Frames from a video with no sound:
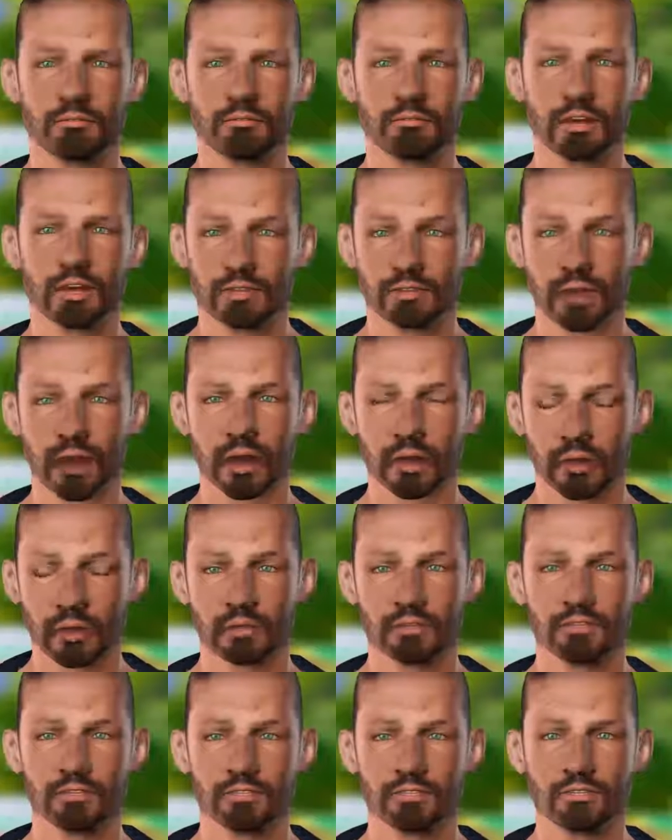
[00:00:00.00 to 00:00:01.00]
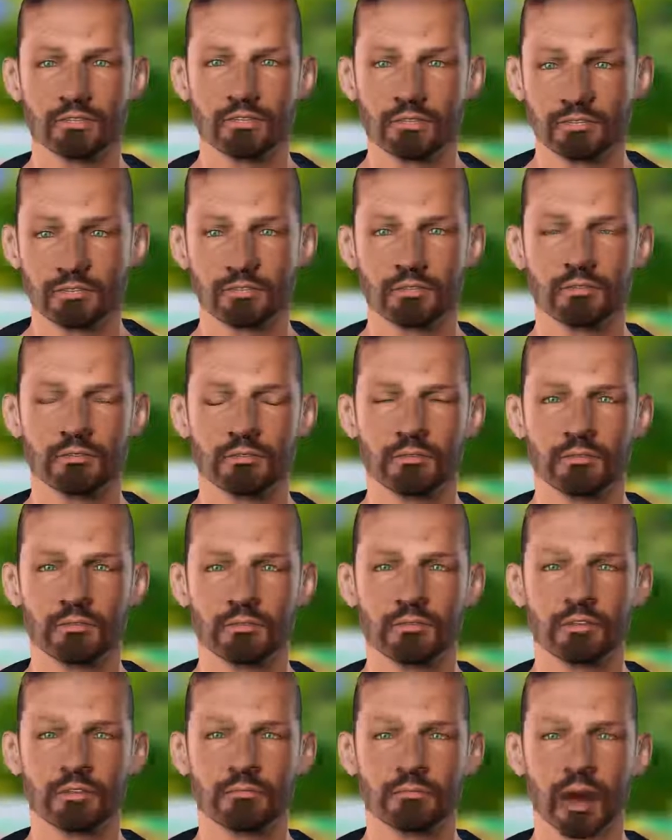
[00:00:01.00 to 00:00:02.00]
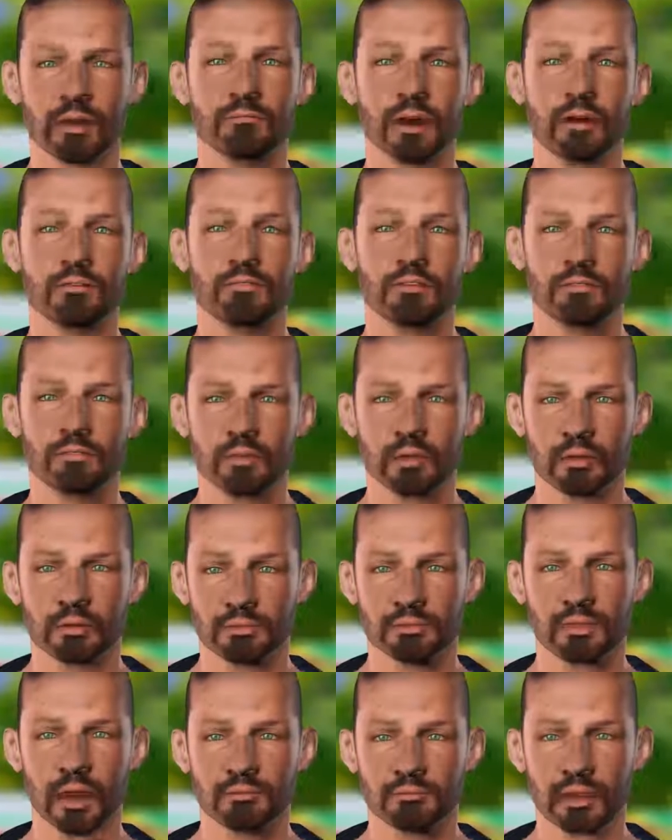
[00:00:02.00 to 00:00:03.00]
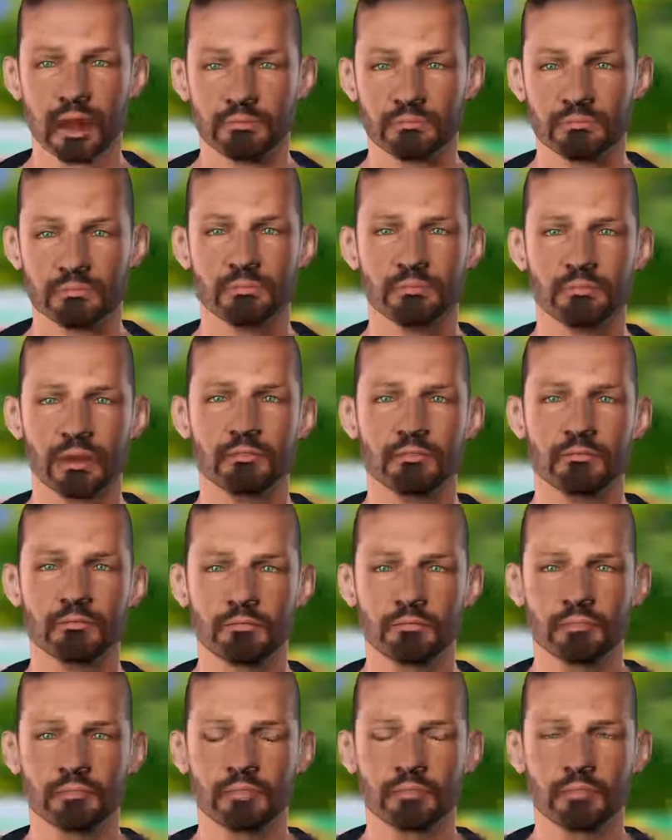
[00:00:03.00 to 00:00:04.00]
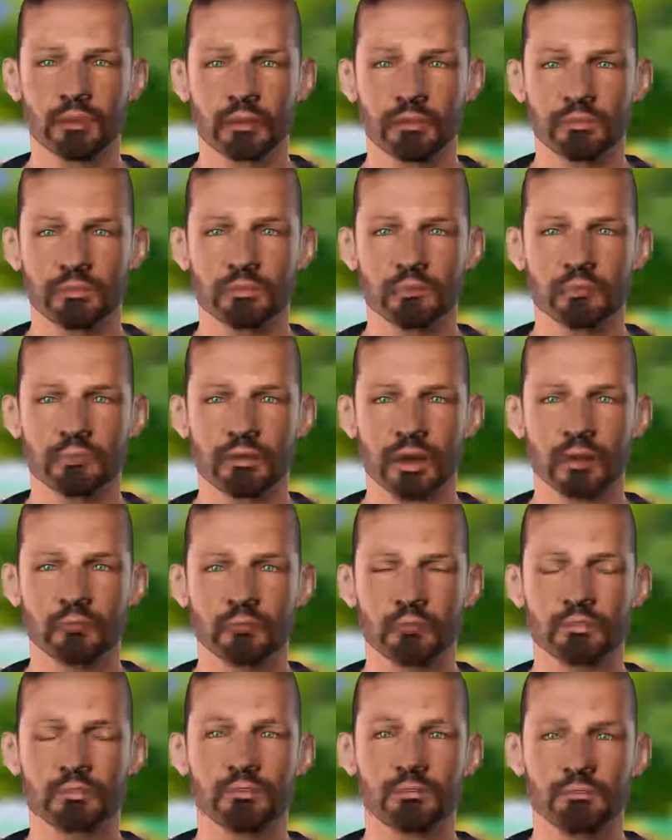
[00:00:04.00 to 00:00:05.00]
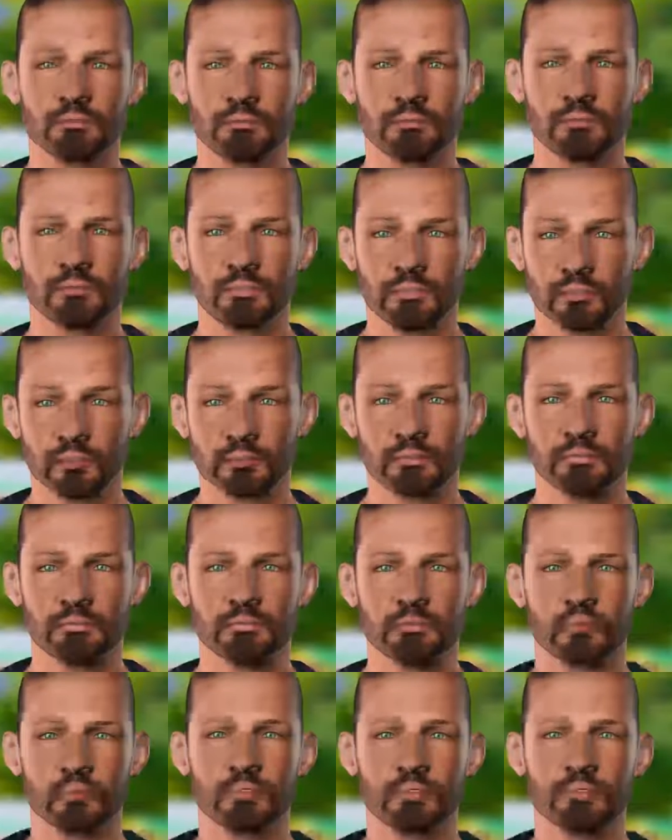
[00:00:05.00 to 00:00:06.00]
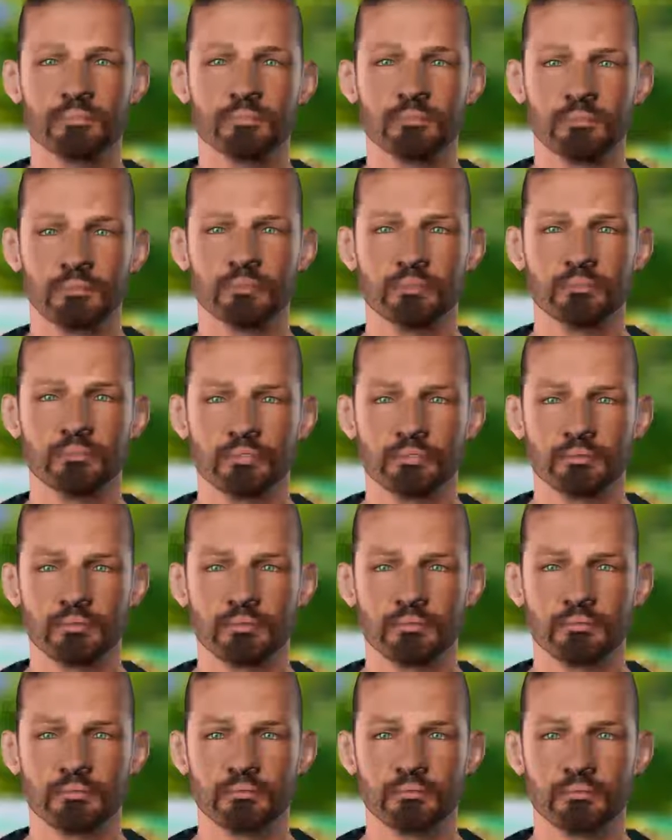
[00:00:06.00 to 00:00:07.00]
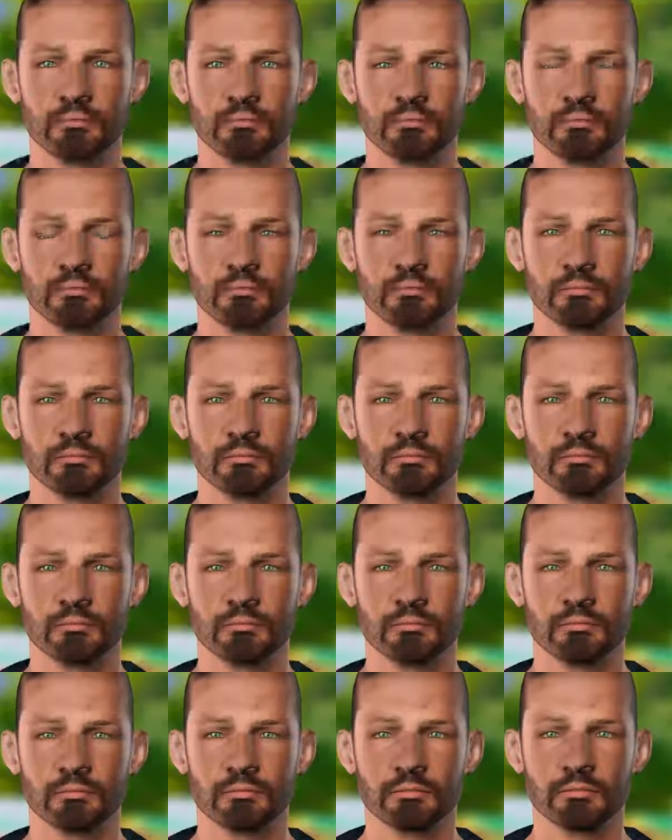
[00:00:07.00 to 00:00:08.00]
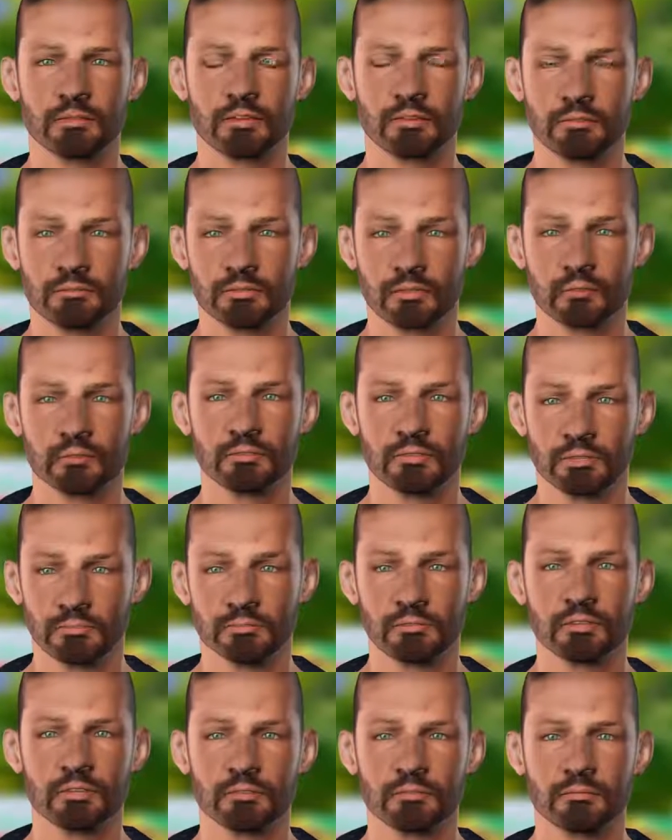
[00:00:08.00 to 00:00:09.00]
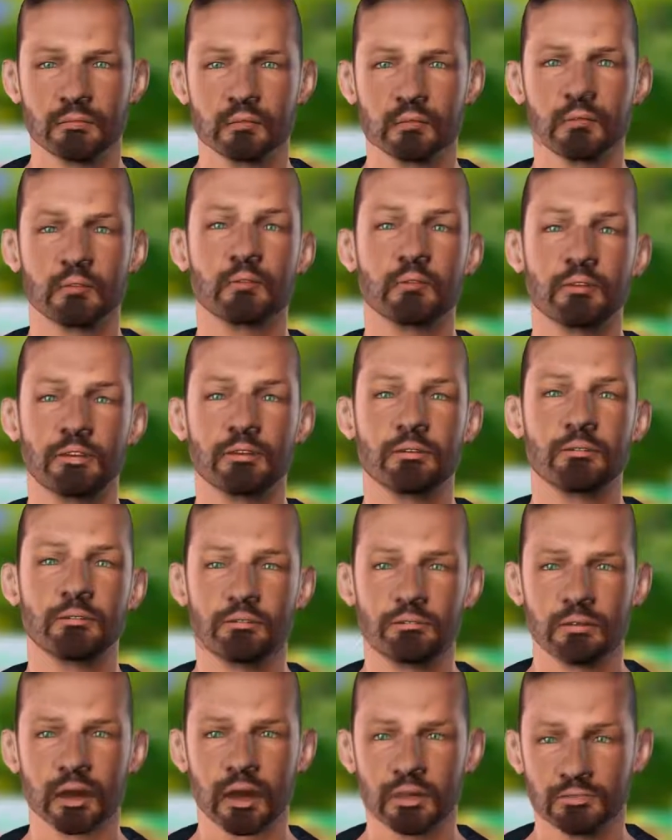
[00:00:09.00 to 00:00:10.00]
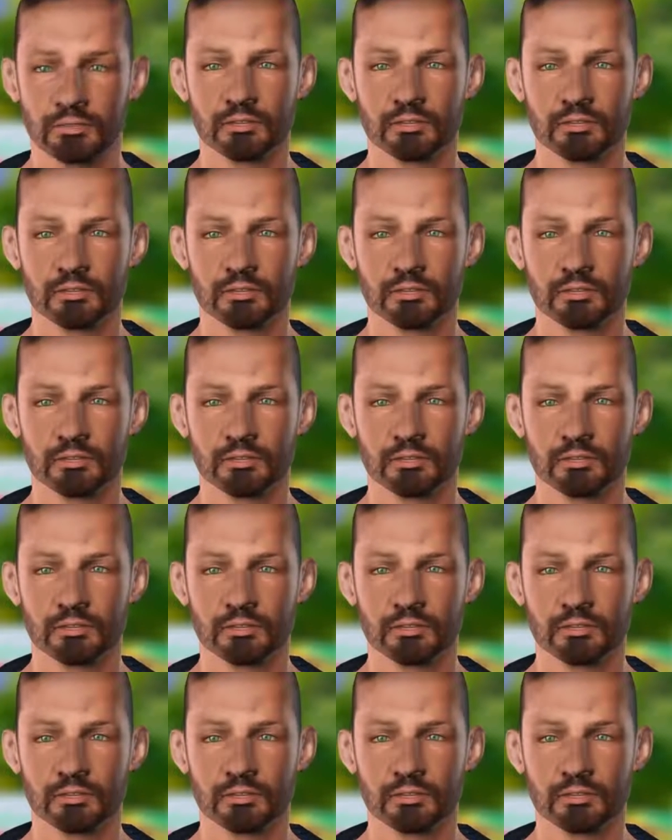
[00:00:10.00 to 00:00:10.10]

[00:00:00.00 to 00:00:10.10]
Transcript: that God Almighty says, believe it or not, to the uncle of Prophet Muhammad, may peace be upon him, that he will not become a Muslim. Even then, he knew that for